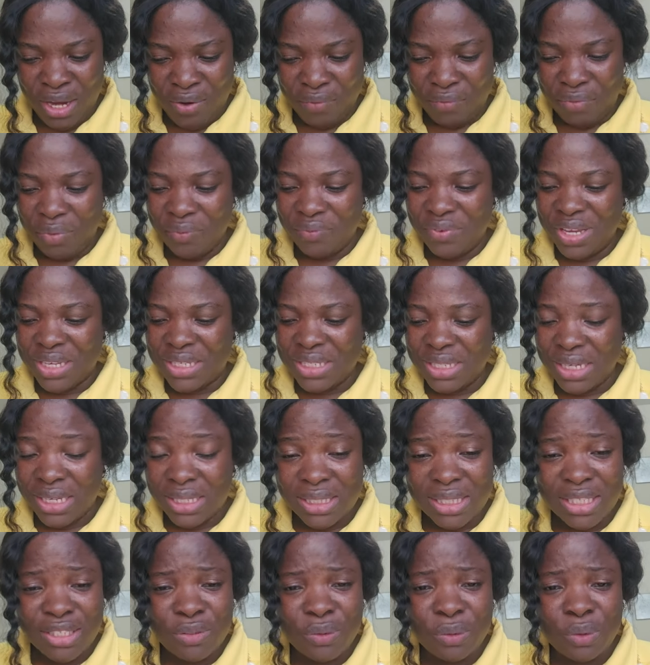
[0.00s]
from verse
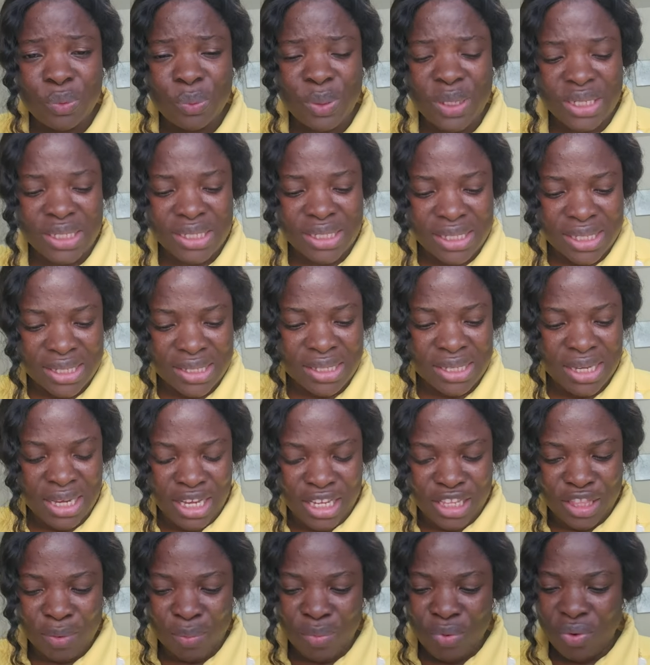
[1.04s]
13 to 26.
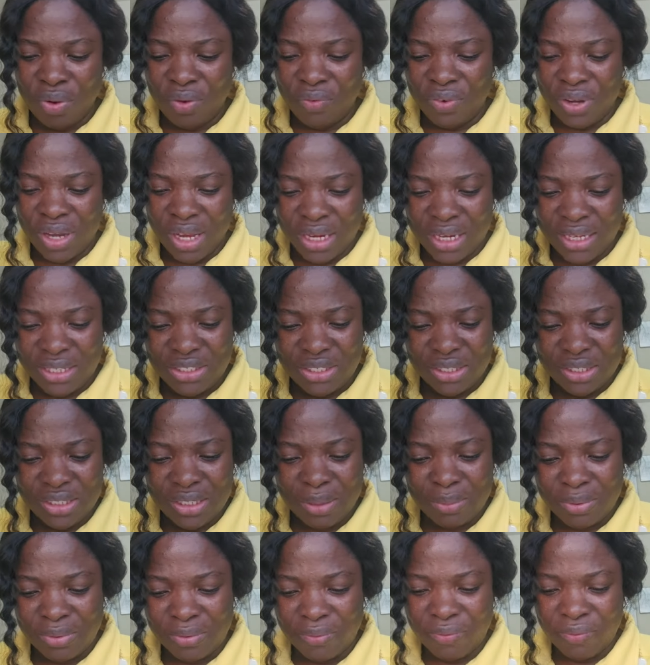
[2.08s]
The book of Galatians
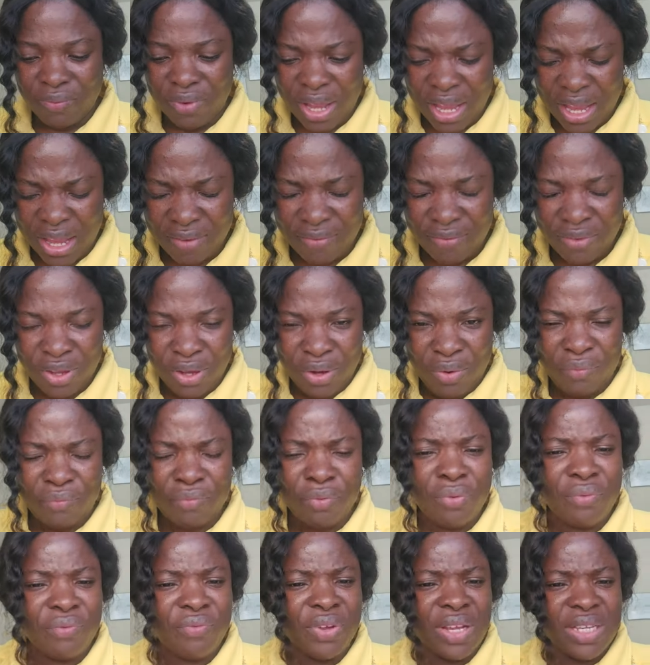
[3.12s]
chapter 5
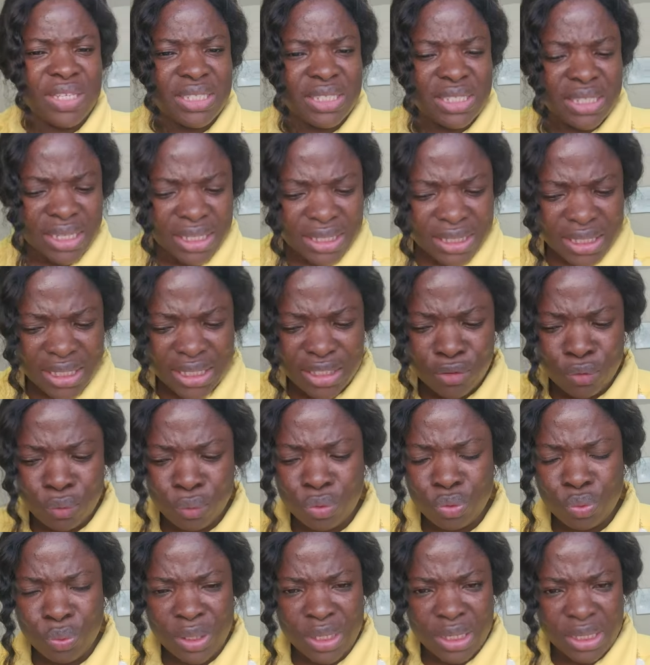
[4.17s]
from verse 13 to
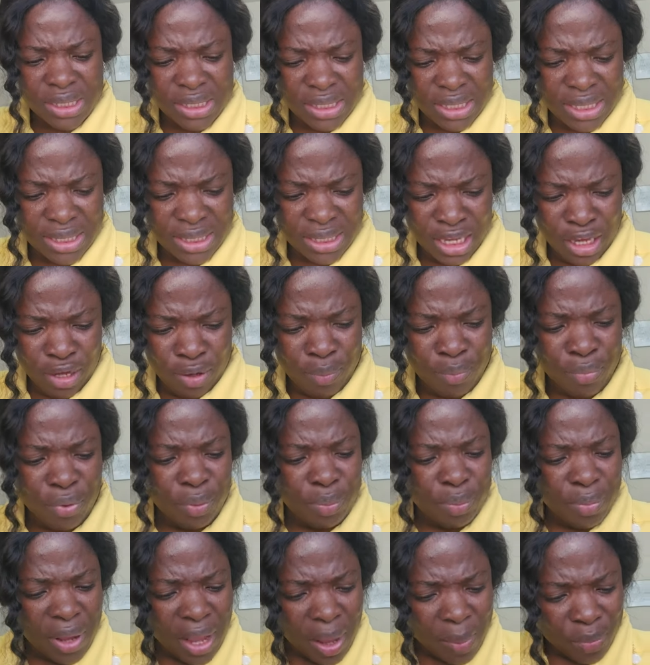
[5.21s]
26. But
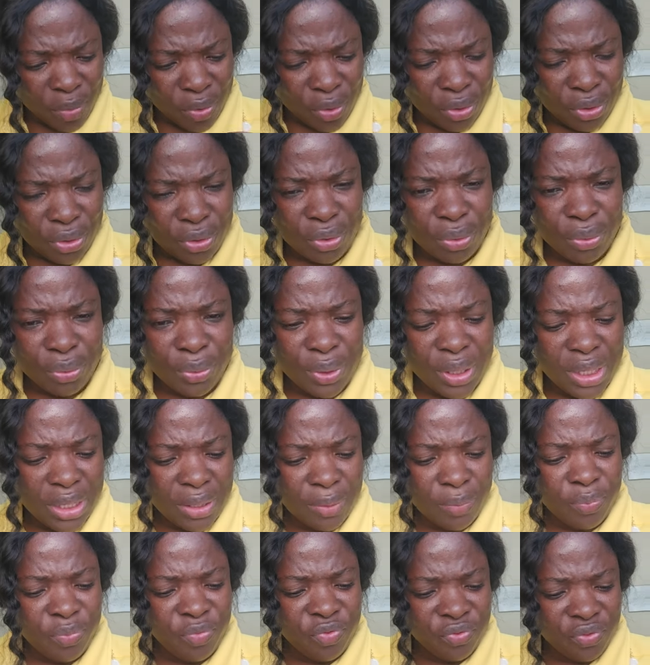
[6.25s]
I'm going to read
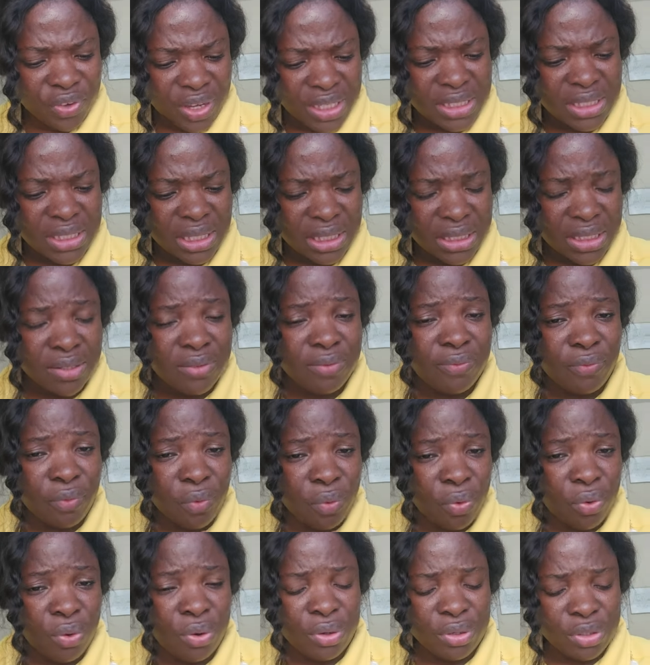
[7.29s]
verse 13 for
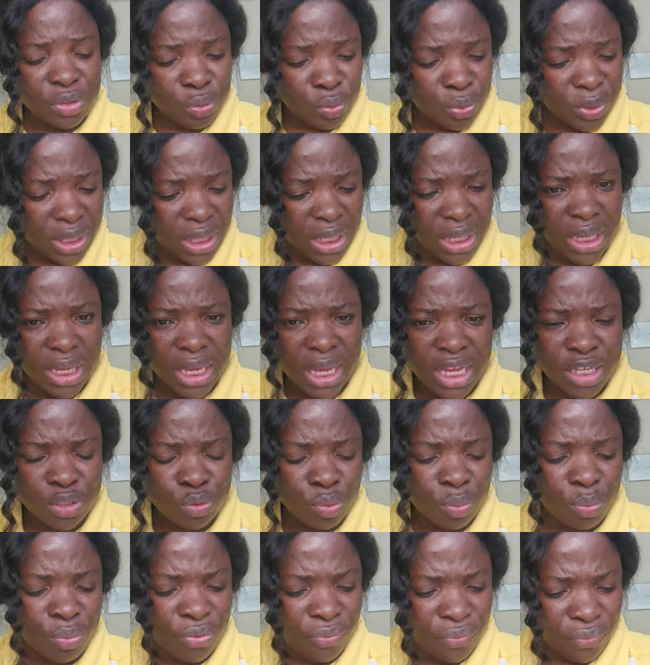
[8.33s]
us quickly as we
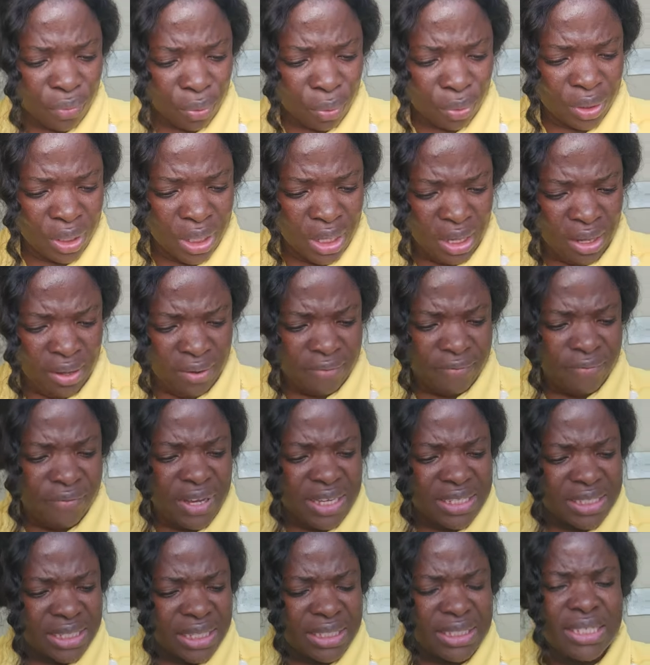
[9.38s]
move forward. Verse
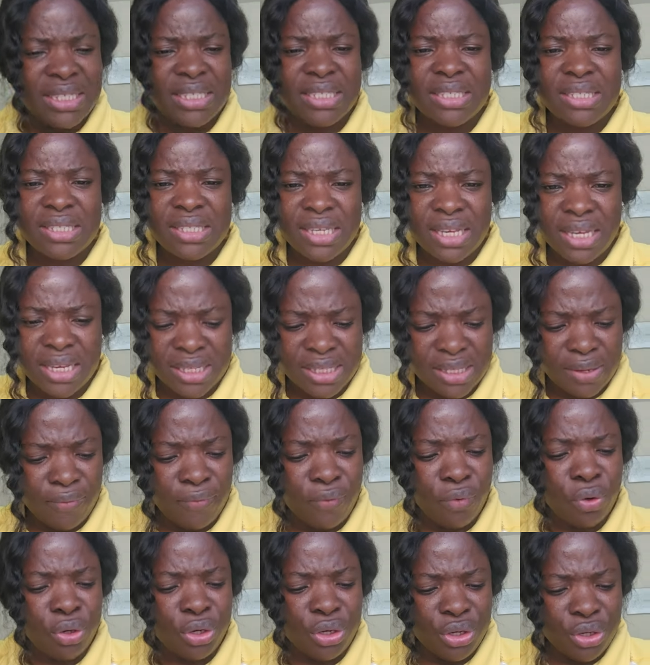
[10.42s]
13 says,
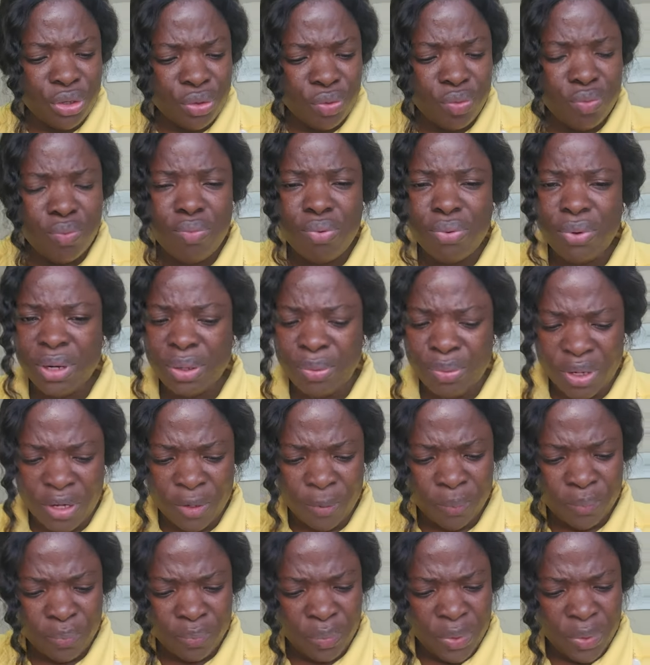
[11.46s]
For you, brethren,
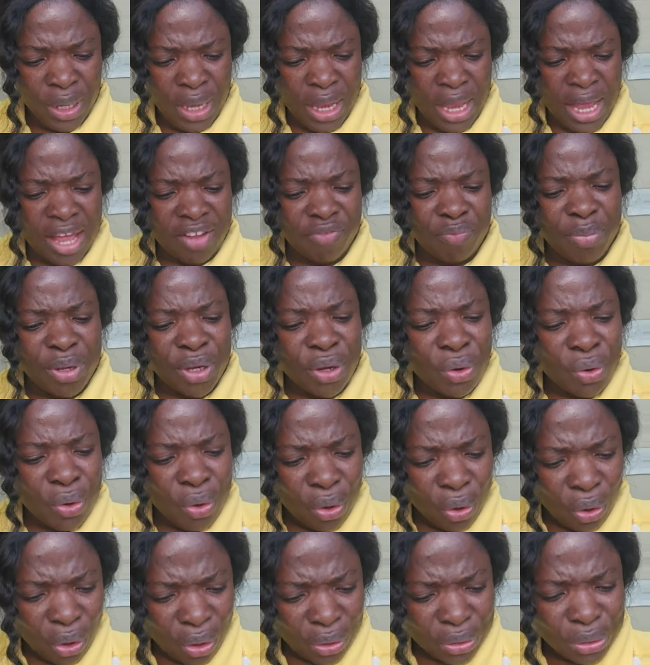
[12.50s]
have been
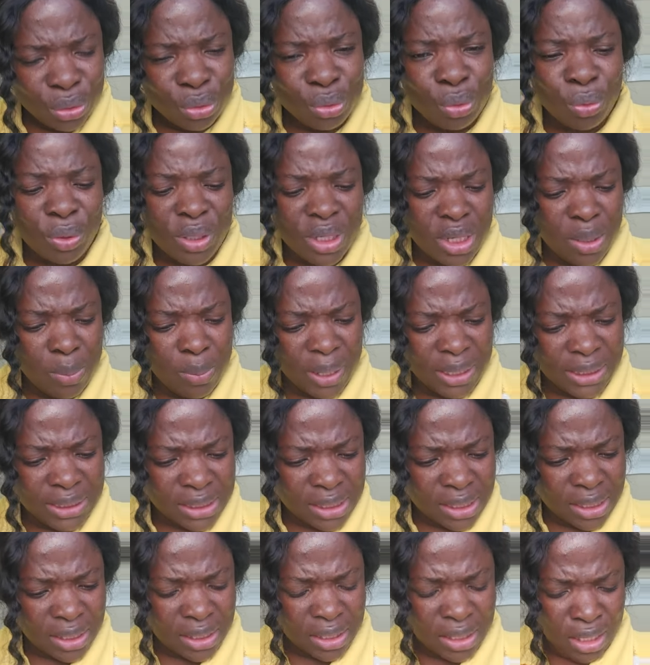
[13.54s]
called to
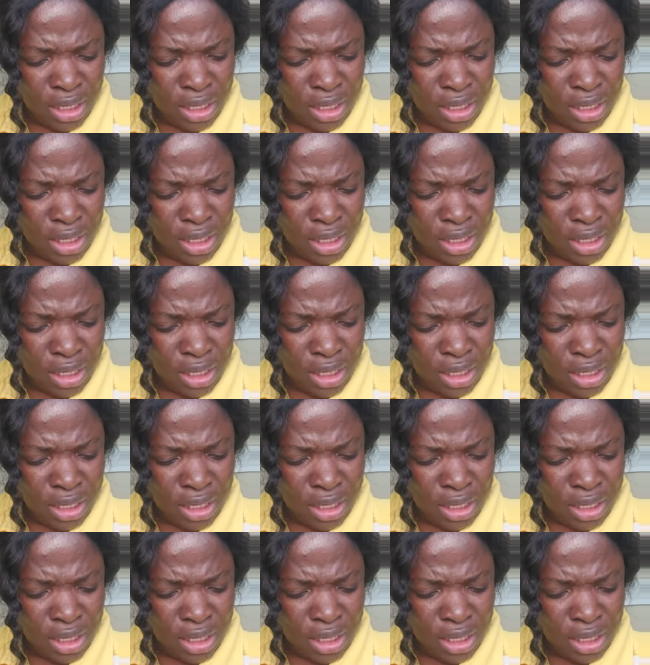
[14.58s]
liberty.